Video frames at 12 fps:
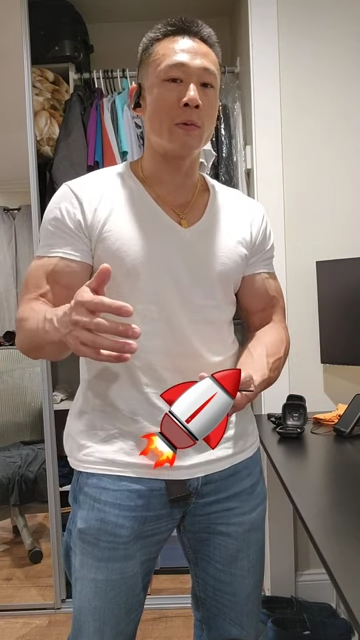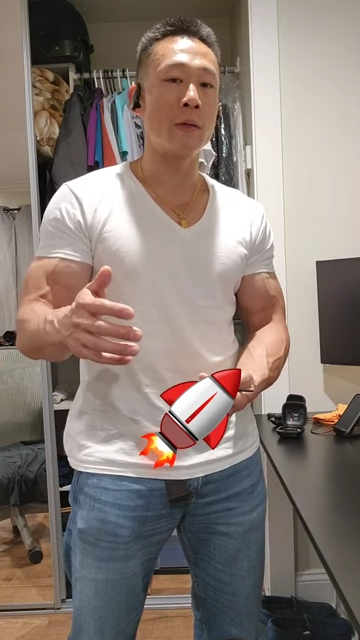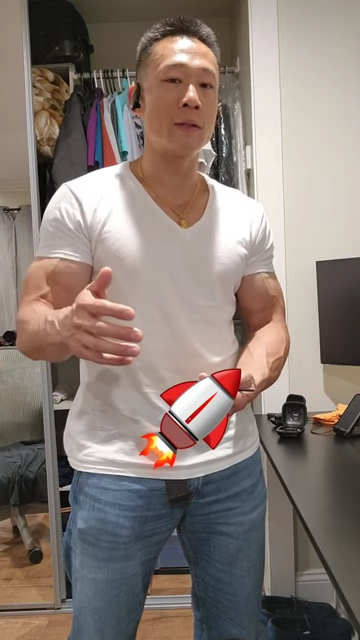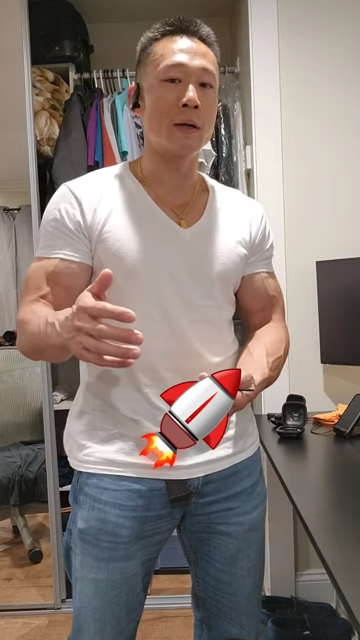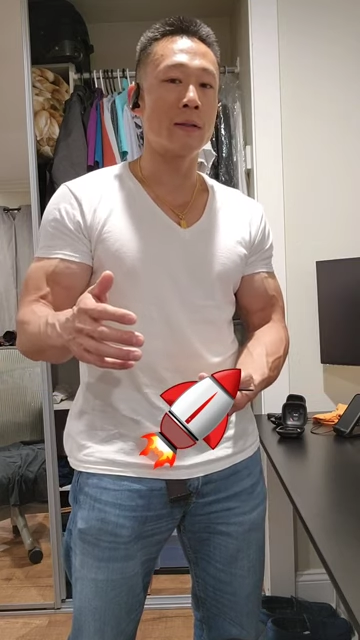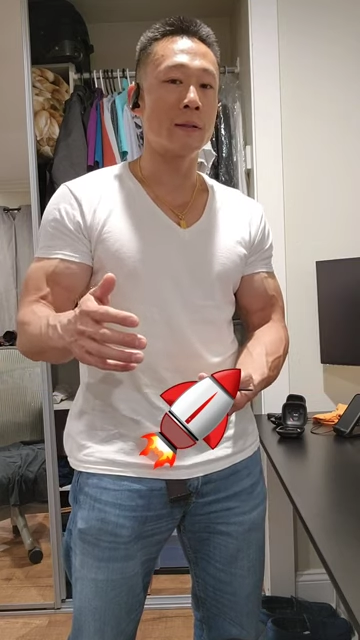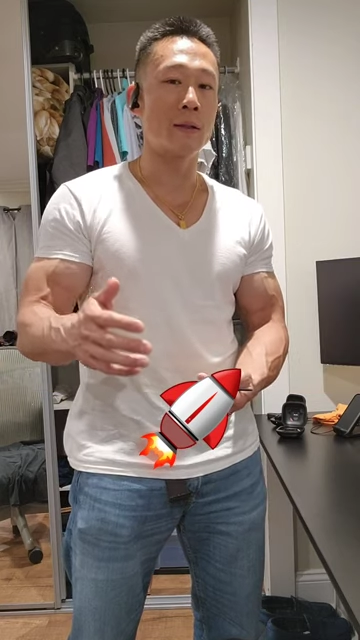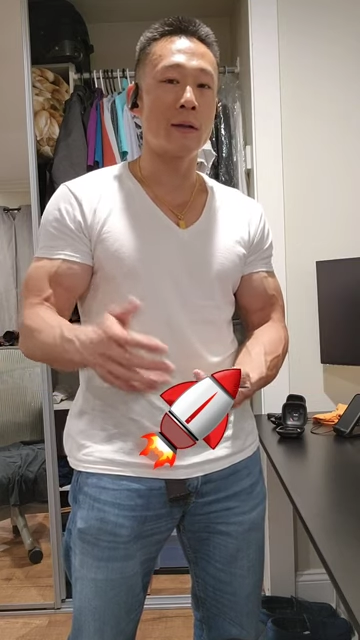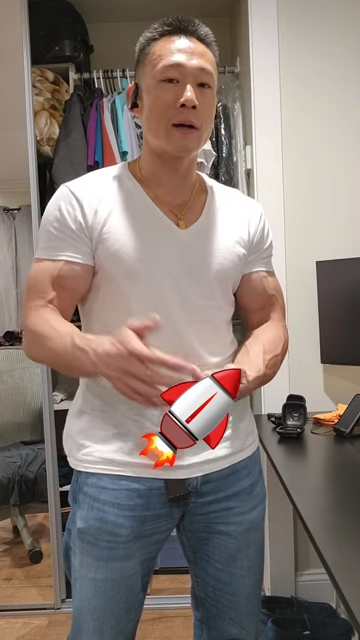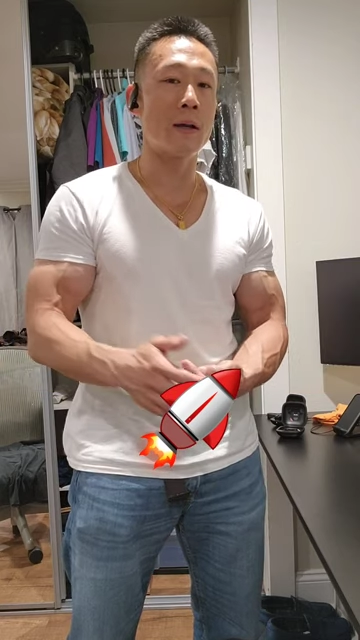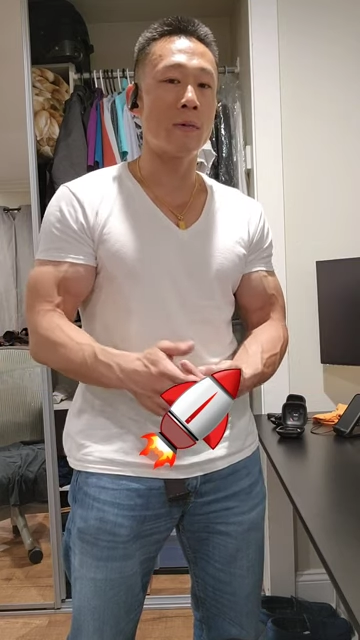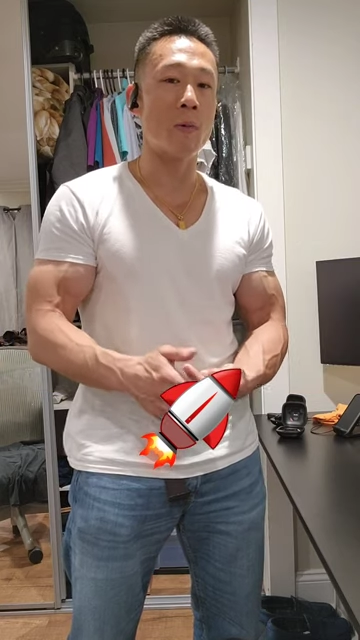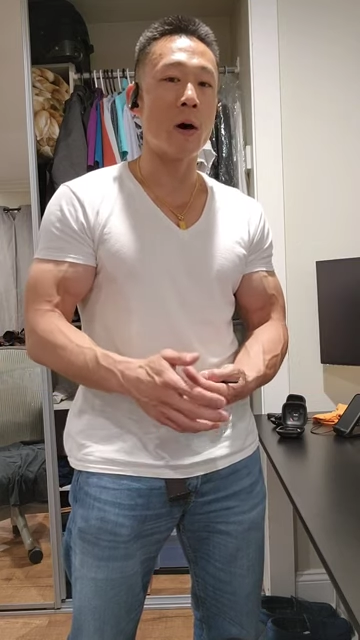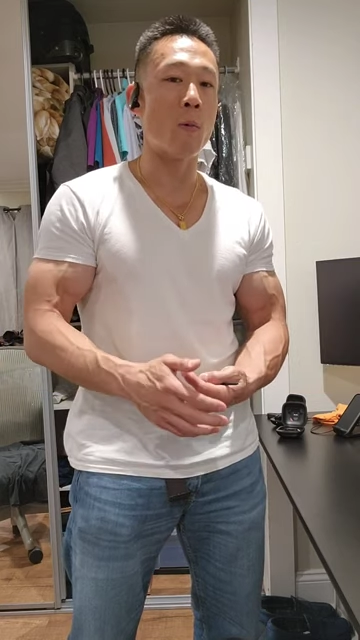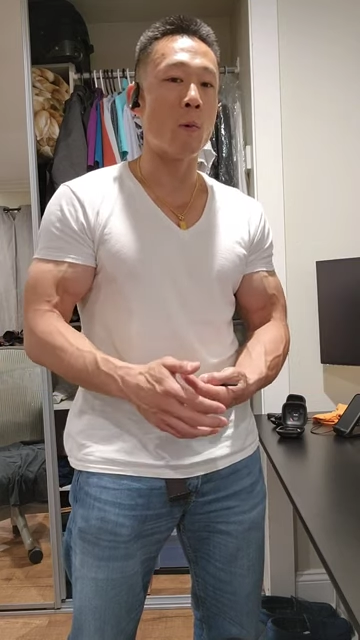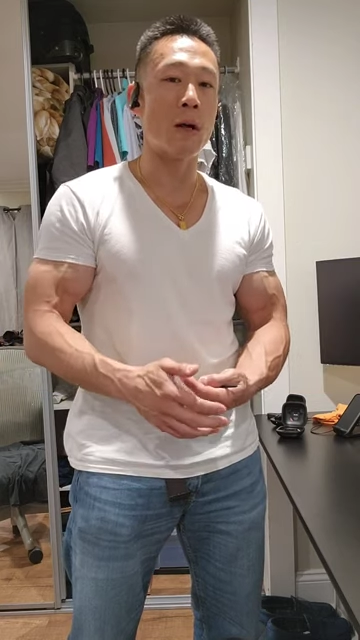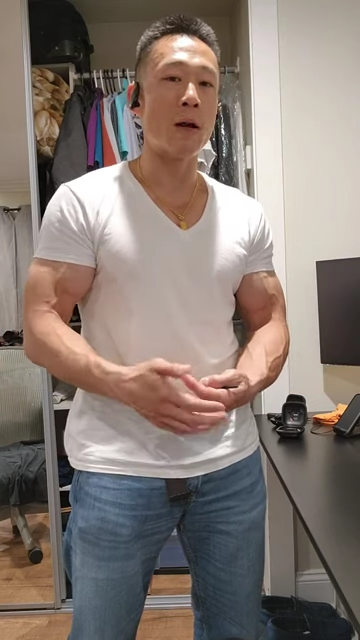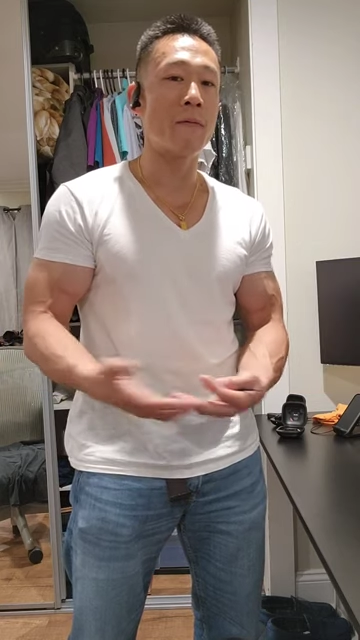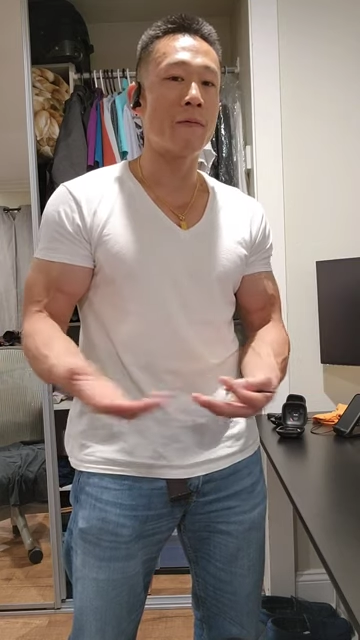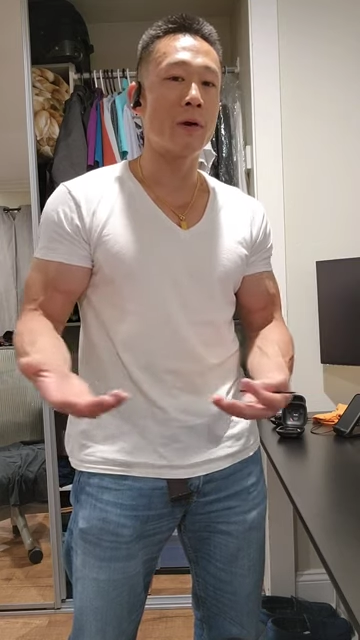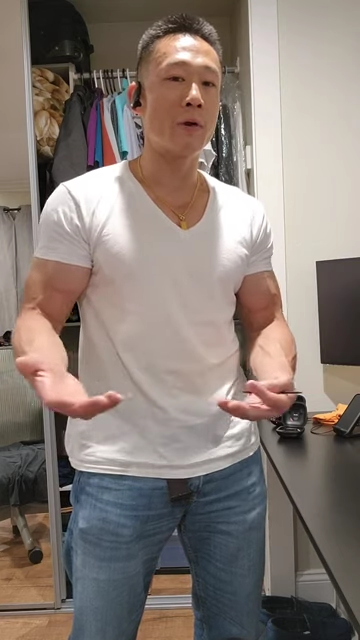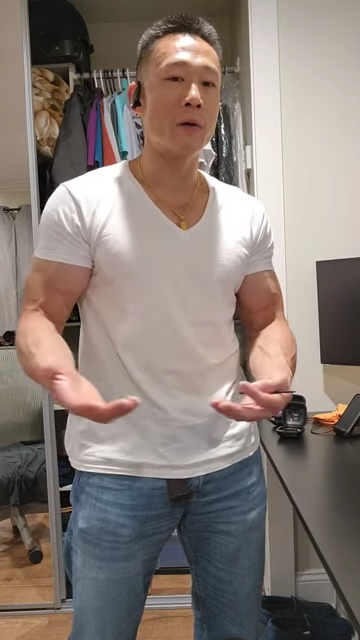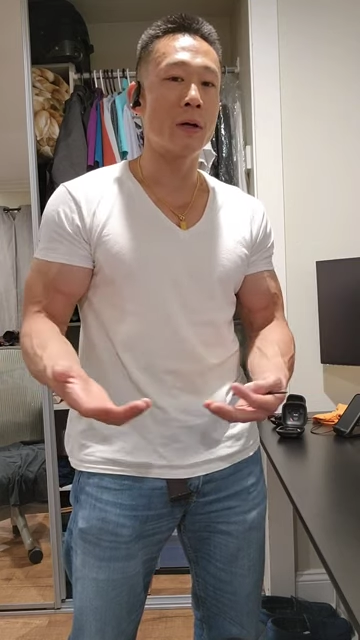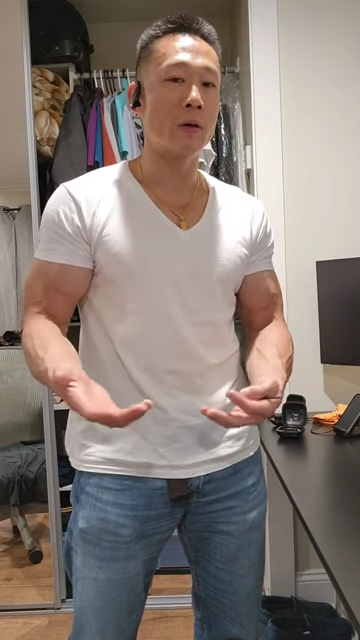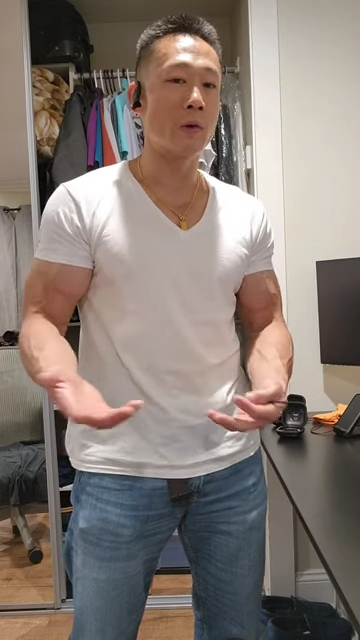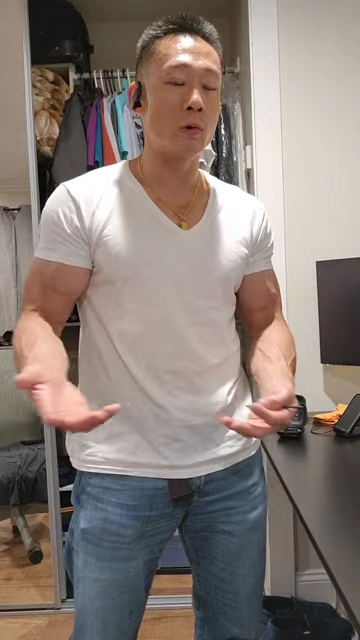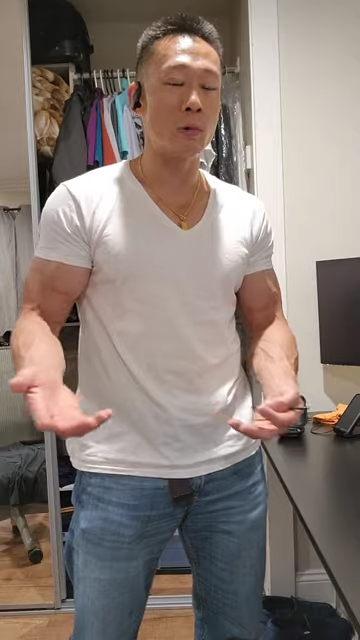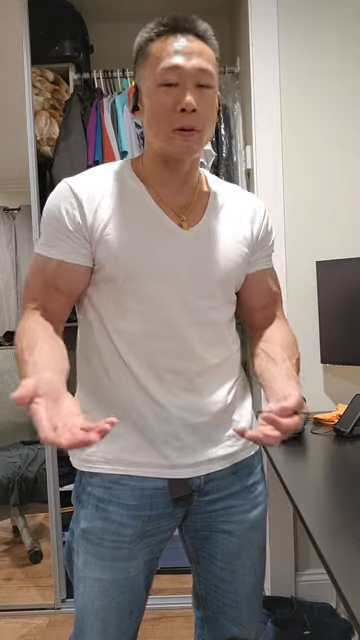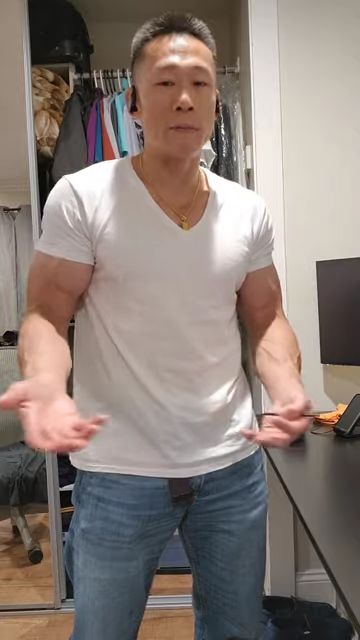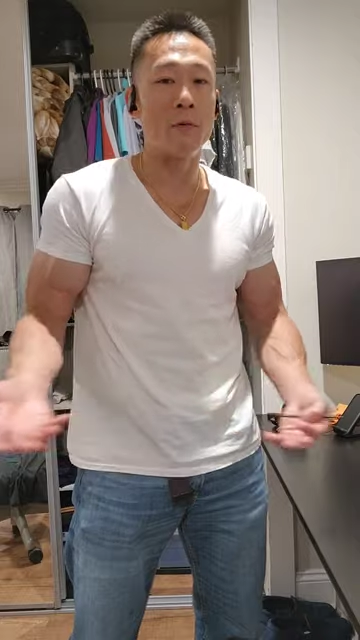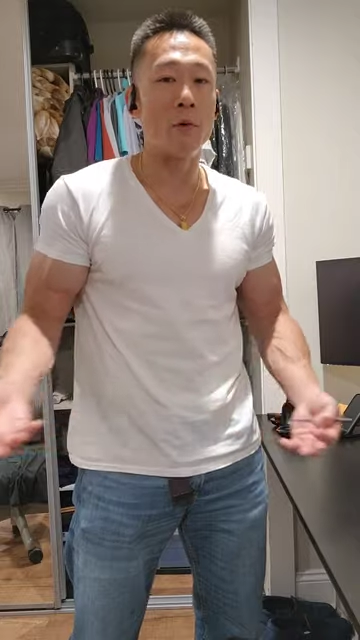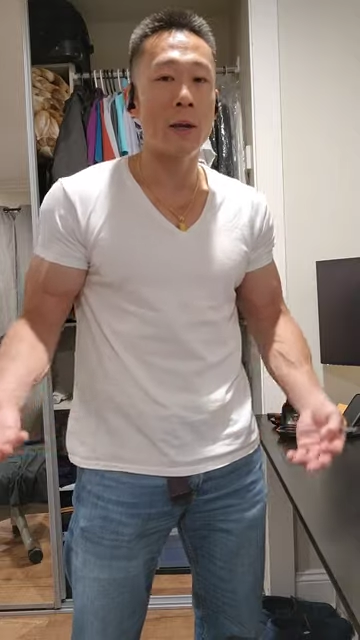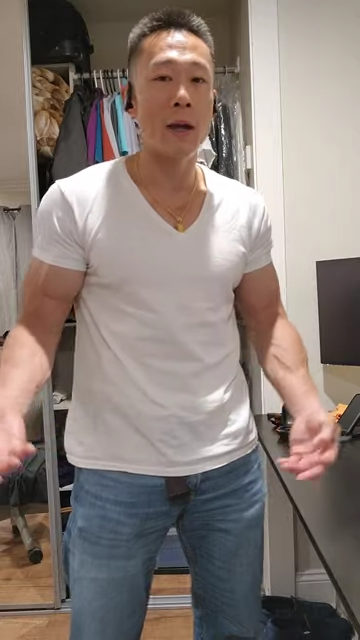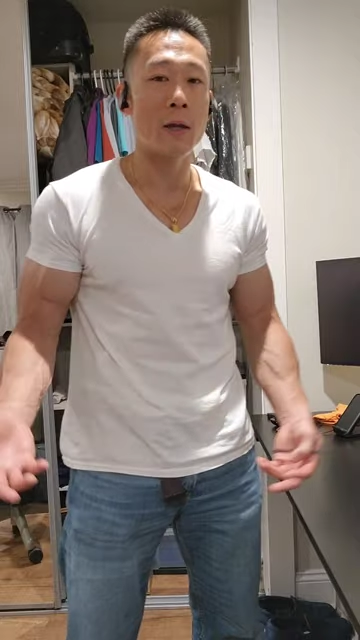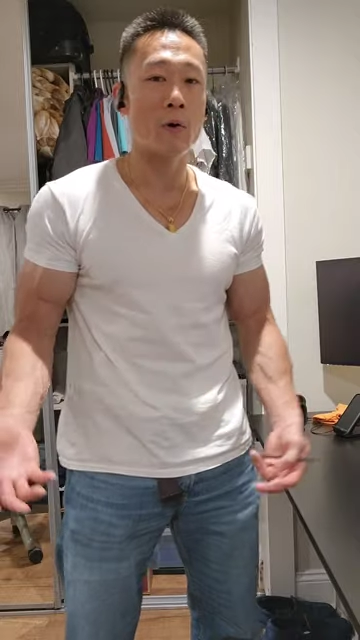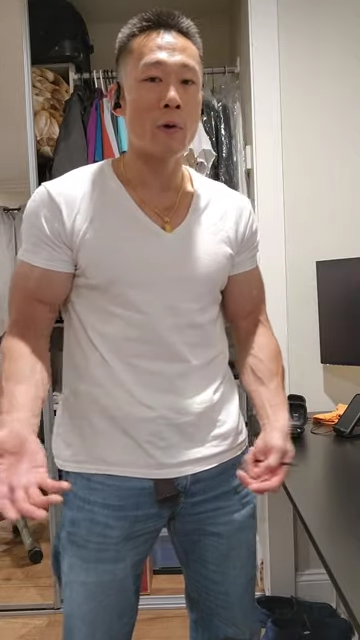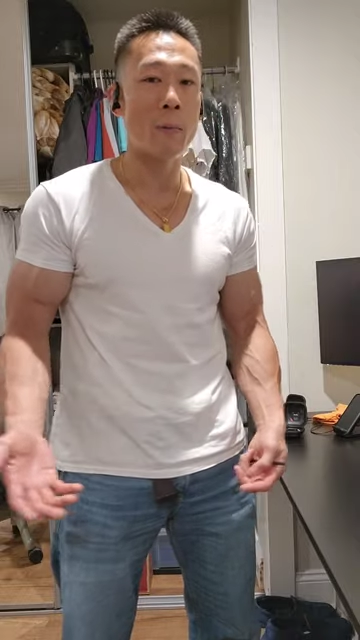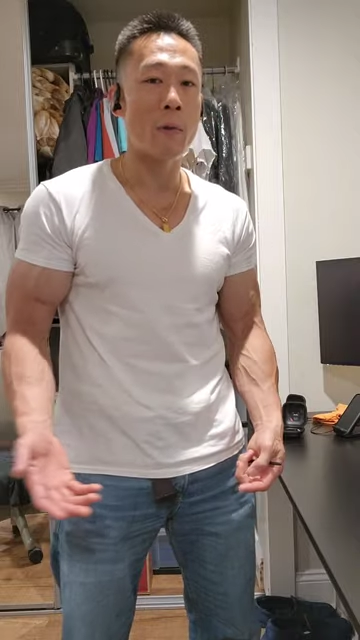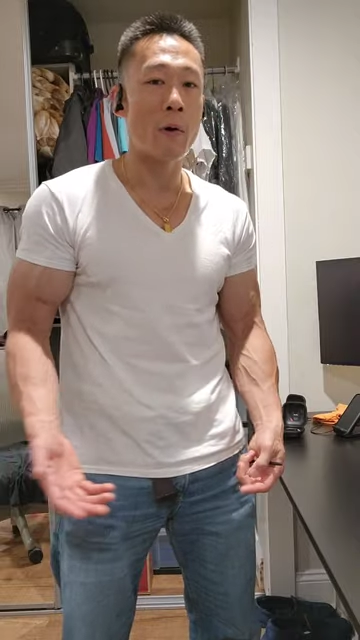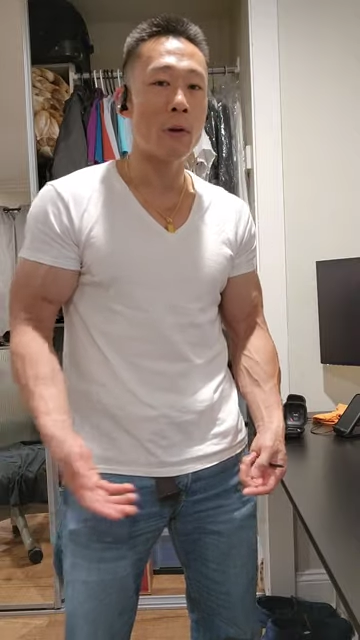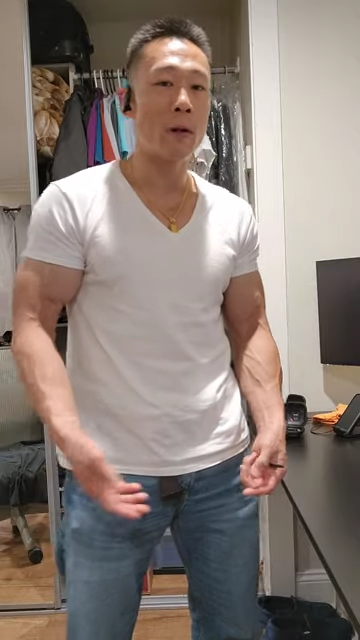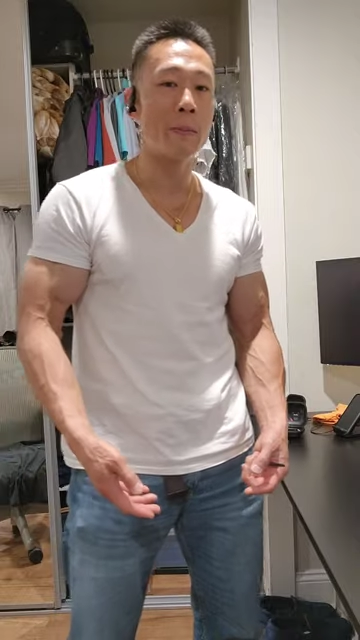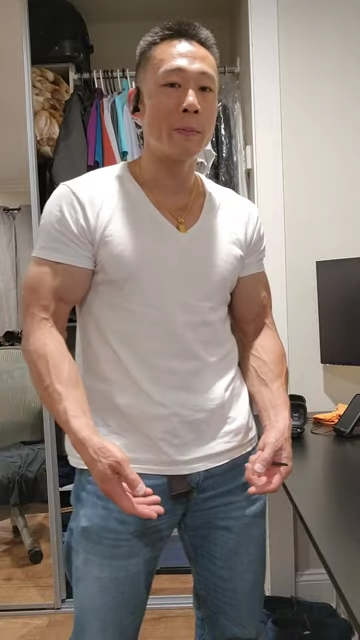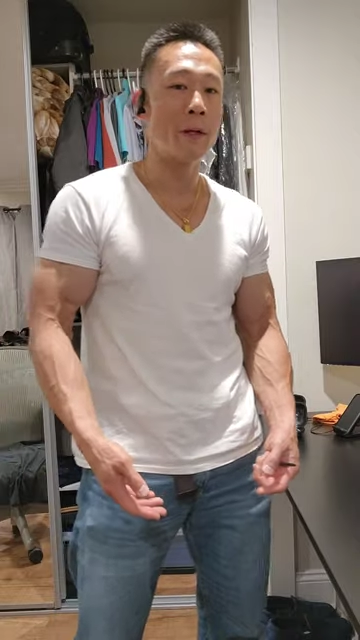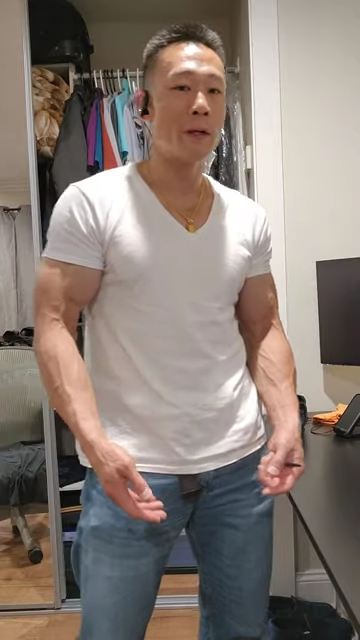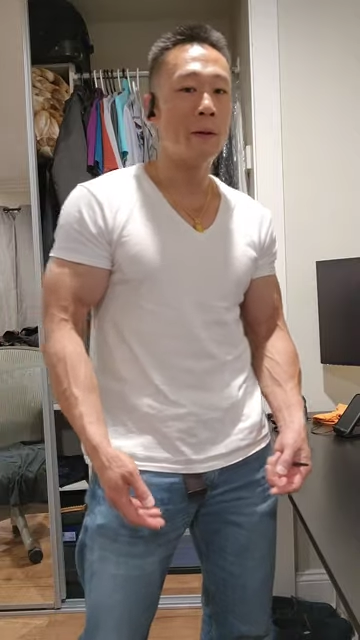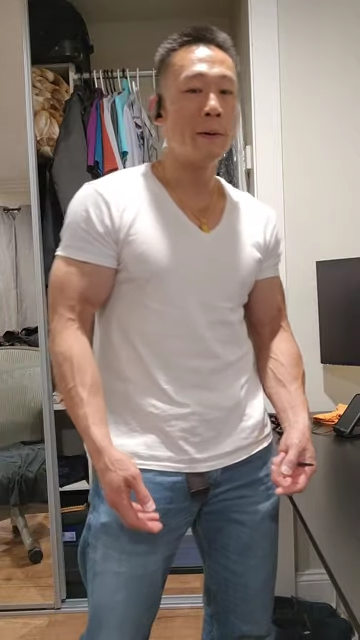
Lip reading: 3 sets of 10, well, whatever you could do. If you can't do a pull-up,